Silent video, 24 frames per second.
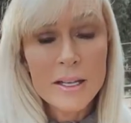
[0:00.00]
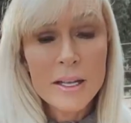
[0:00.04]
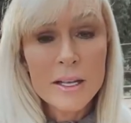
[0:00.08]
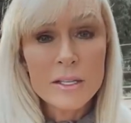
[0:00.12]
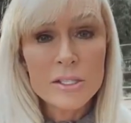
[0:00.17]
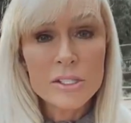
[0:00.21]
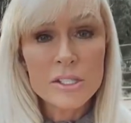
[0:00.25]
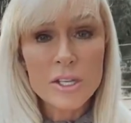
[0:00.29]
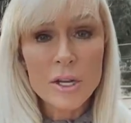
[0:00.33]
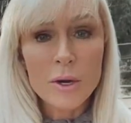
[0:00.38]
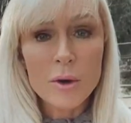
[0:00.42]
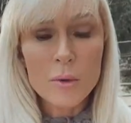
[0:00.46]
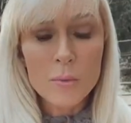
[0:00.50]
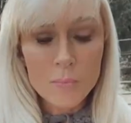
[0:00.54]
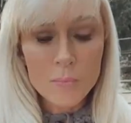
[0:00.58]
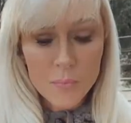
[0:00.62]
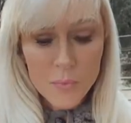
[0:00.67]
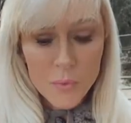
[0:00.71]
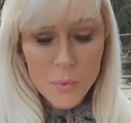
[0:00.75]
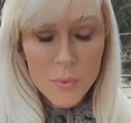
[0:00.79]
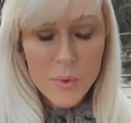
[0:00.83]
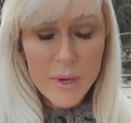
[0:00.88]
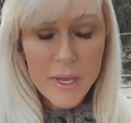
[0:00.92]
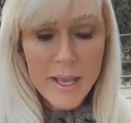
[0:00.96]
So
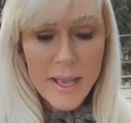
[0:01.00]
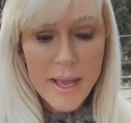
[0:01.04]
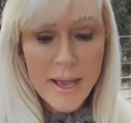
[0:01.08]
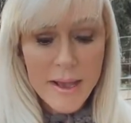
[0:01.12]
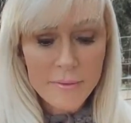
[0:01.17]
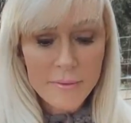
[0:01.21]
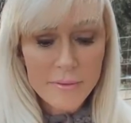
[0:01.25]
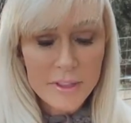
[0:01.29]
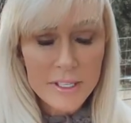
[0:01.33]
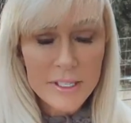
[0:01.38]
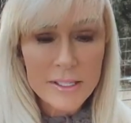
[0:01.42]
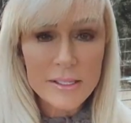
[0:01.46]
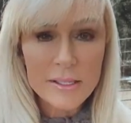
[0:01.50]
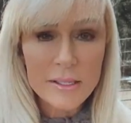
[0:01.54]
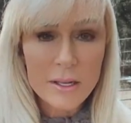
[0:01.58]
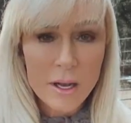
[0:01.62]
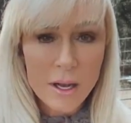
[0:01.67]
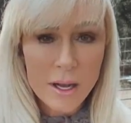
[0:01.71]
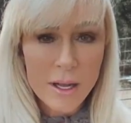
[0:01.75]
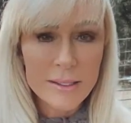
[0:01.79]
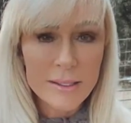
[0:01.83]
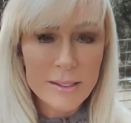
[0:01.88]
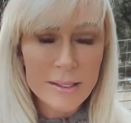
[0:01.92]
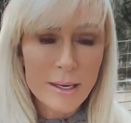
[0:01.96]
we have this
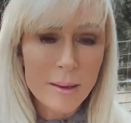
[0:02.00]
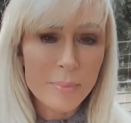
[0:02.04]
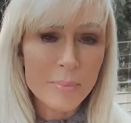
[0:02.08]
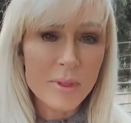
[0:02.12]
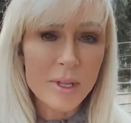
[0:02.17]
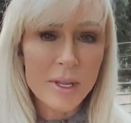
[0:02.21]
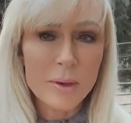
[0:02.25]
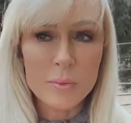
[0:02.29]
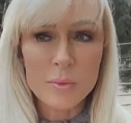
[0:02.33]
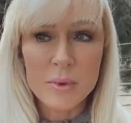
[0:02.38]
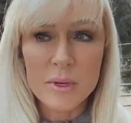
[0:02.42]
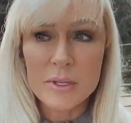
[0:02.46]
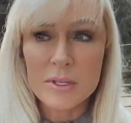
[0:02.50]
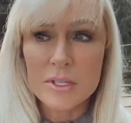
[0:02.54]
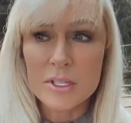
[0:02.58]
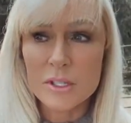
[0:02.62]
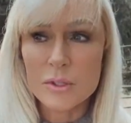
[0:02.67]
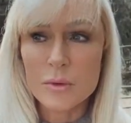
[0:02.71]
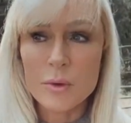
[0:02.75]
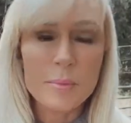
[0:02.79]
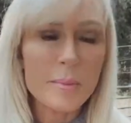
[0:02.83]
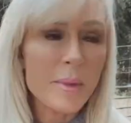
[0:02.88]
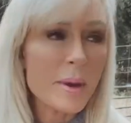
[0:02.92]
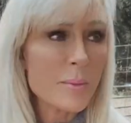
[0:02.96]
concept that we
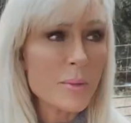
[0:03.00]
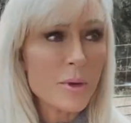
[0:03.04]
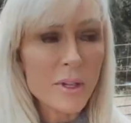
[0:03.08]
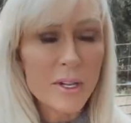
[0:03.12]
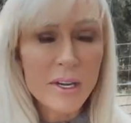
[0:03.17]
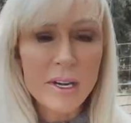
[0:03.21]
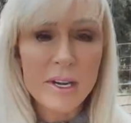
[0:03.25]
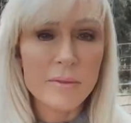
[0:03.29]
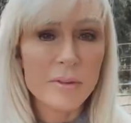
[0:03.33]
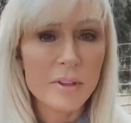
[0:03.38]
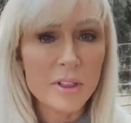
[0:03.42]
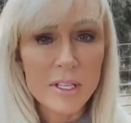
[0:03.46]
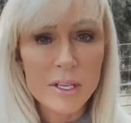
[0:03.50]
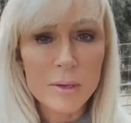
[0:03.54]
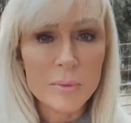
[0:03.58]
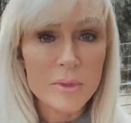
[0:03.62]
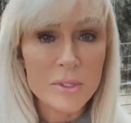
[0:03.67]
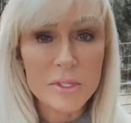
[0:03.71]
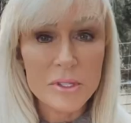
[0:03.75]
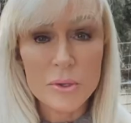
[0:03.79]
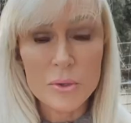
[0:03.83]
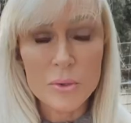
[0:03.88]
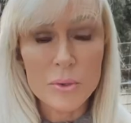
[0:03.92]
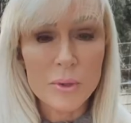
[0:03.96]
just remember that everything
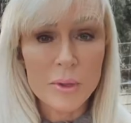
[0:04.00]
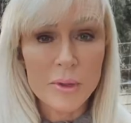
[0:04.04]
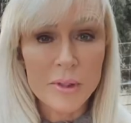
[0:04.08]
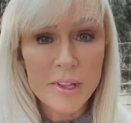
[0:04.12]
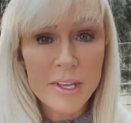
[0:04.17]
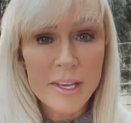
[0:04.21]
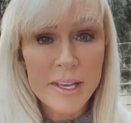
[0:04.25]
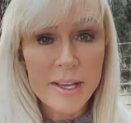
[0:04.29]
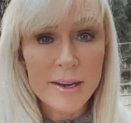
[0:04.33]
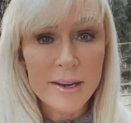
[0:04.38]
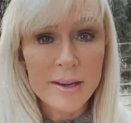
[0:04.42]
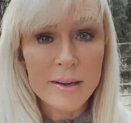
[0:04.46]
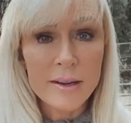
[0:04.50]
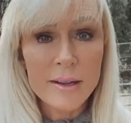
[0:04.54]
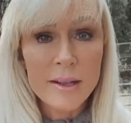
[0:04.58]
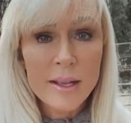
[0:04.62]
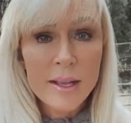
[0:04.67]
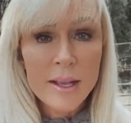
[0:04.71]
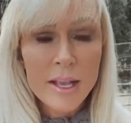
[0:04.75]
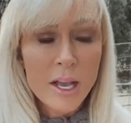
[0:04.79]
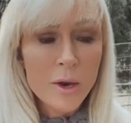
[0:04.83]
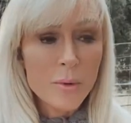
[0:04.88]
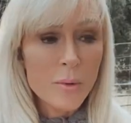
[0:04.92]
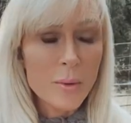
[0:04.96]
was cool then
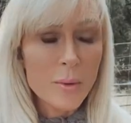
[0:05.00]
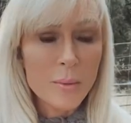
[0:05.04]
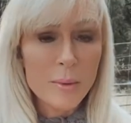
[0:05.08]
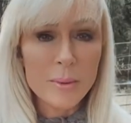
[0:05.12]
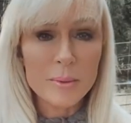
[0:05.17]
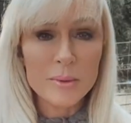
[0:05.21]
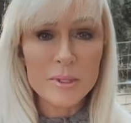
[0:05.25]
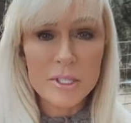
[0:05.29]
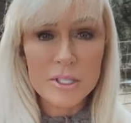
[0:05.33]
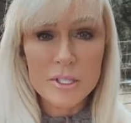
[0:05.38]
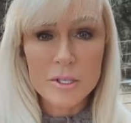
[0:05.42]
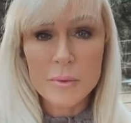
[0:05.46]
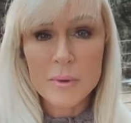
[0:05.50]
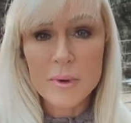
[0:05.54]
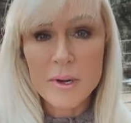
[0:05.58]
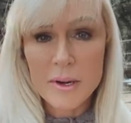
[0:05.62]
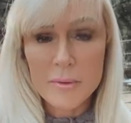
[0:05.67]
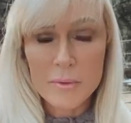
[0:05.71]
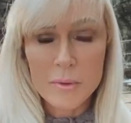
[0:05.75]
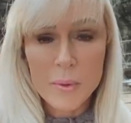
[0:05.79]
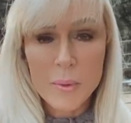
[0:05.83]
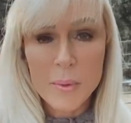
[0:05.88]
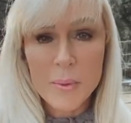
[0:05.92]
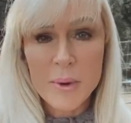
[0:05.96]
and we were able to do
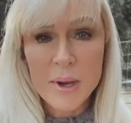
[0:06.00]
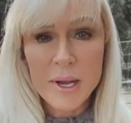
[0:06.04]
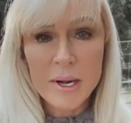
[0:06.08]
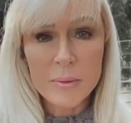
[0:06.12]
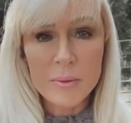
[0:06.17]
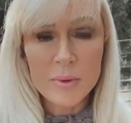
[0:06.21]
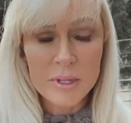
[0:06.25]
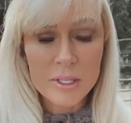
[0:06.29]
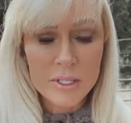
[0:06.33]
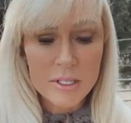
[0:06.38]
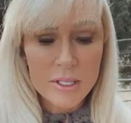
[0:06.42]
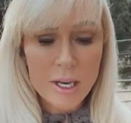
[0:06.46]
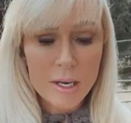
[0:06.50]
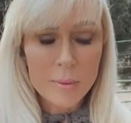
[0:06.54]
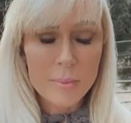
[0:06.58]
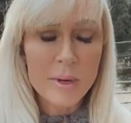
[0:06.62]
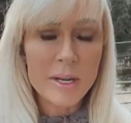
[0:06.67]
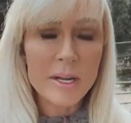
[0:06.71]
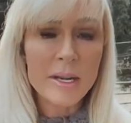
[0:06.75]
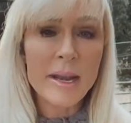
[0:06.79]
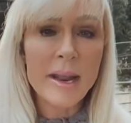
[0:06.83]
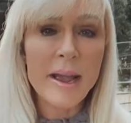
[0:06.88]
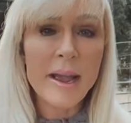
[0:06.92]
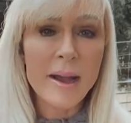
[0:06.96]
whatever we wanted with the dog, but
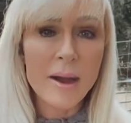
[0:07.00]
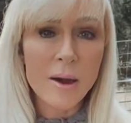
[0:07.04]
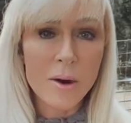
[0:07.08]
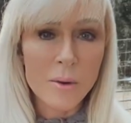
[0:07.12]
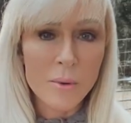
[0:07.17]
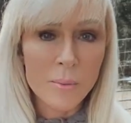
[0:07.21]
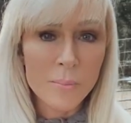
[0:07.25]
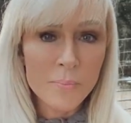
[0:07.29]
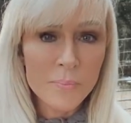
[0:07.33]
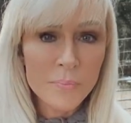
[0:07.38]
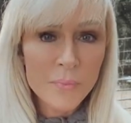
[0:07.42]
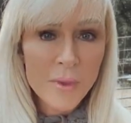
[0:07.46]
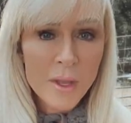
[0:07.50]
now